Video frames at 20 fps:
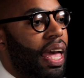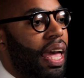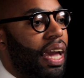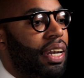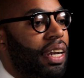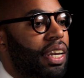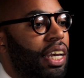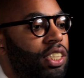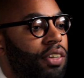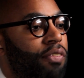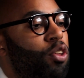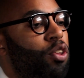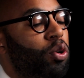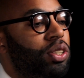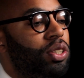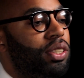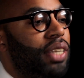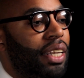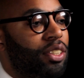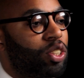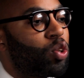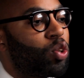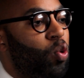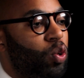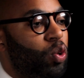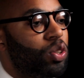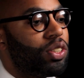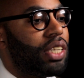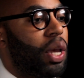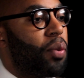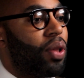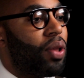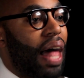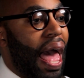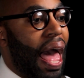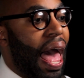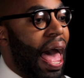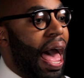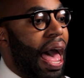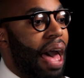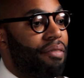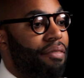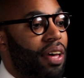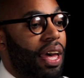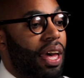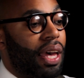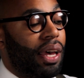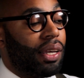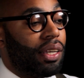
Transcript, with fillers: In each of those 10 schools, they will have